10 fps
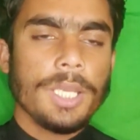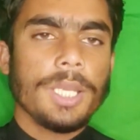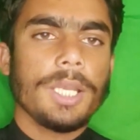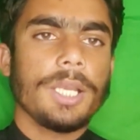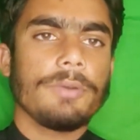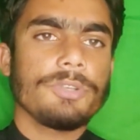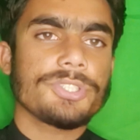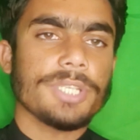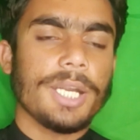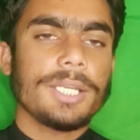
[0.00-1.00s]
We
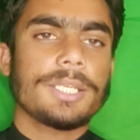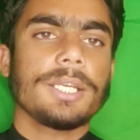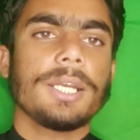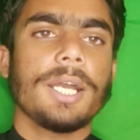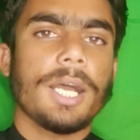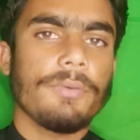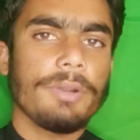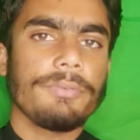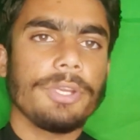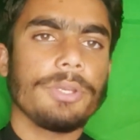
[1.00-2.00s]
start
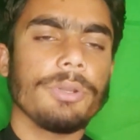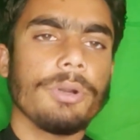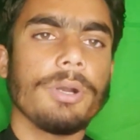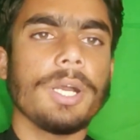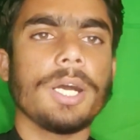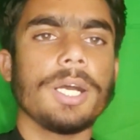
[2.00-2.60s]
our video.